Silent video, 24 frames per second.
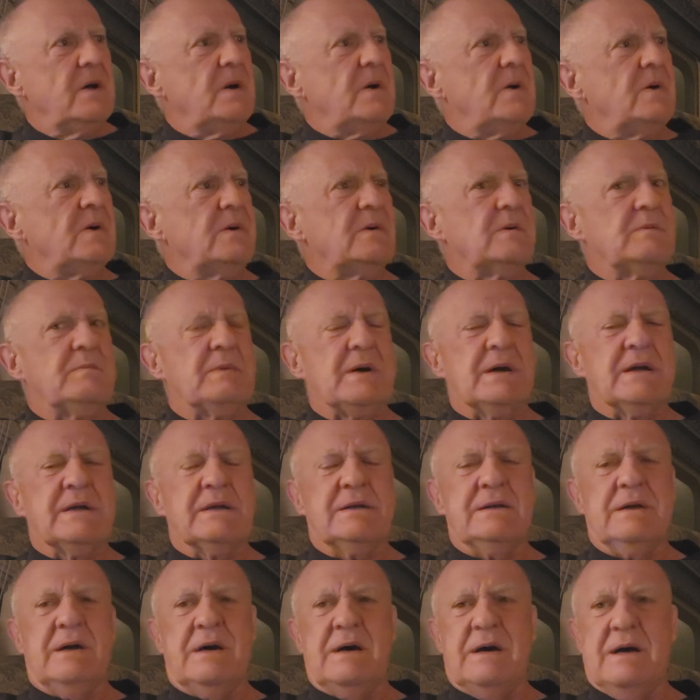oh my
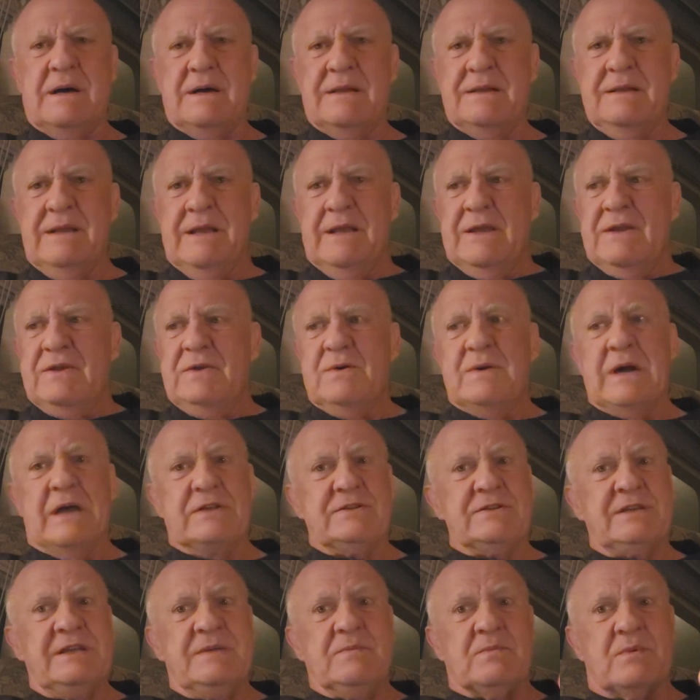God. You
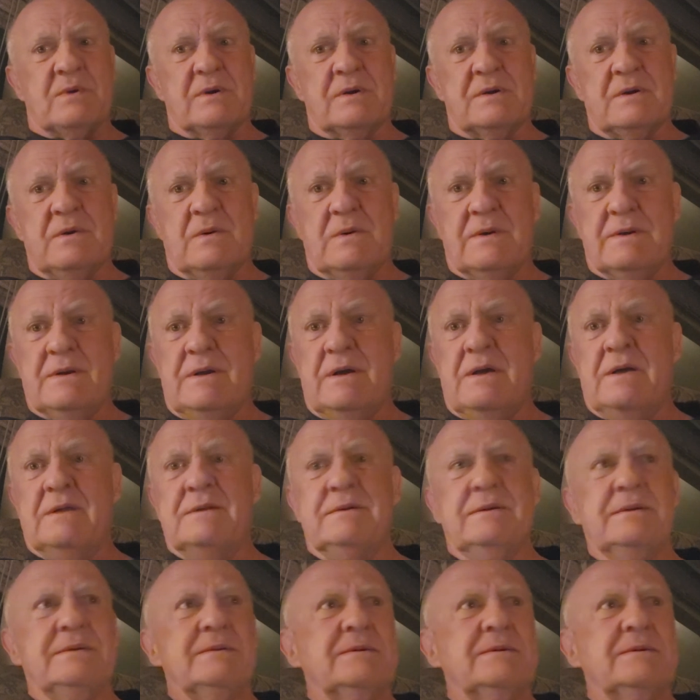got teamwork going on.